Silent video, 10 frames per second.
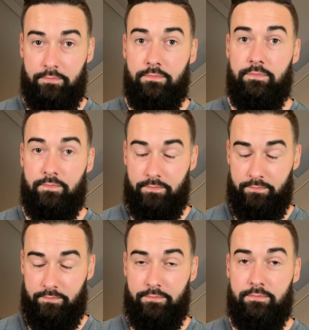
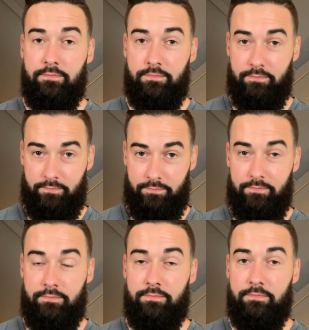
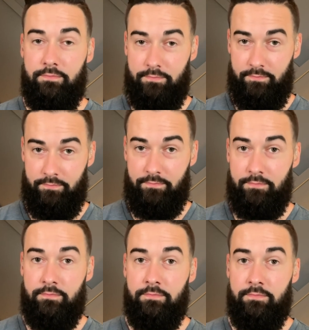No words are spoken by the person on screen.